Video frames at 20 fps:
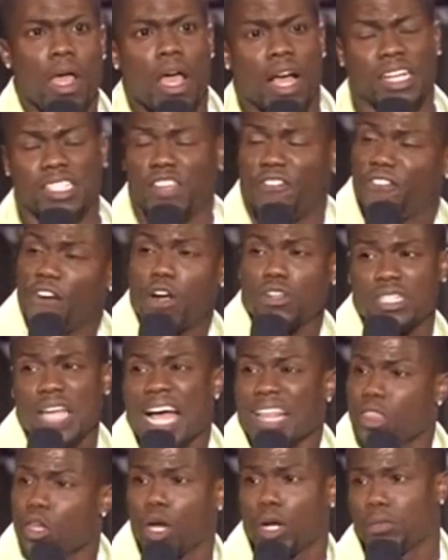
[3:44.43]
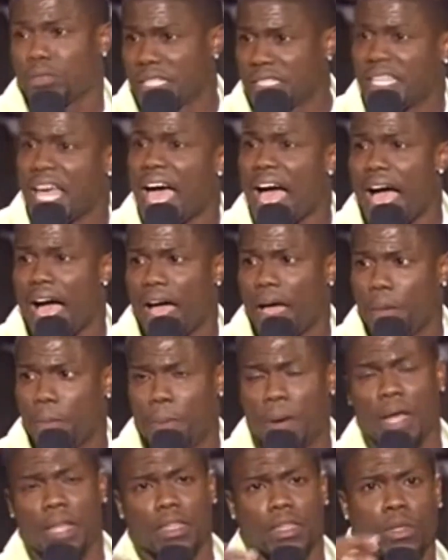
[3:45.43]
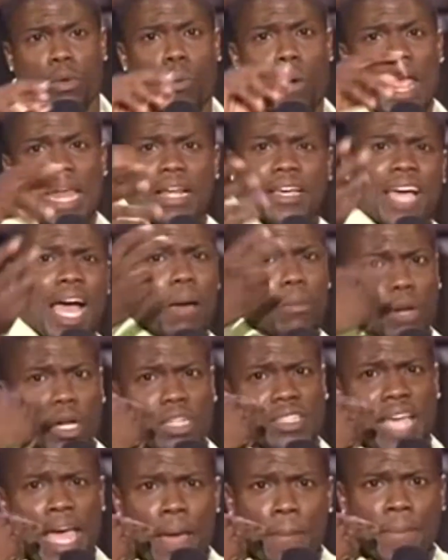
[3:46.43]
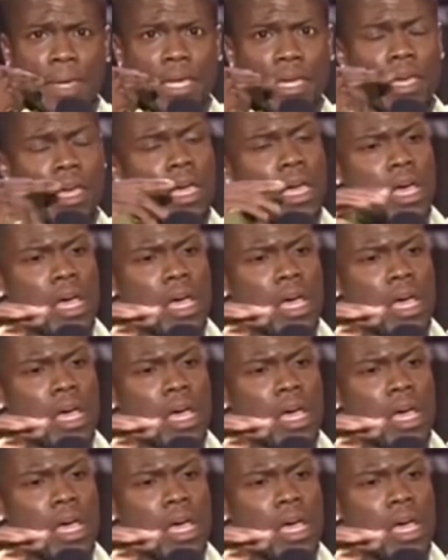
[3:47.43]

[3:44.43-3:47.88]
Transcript: Because at first, I thought it was a tie, but the way the cop looked at me,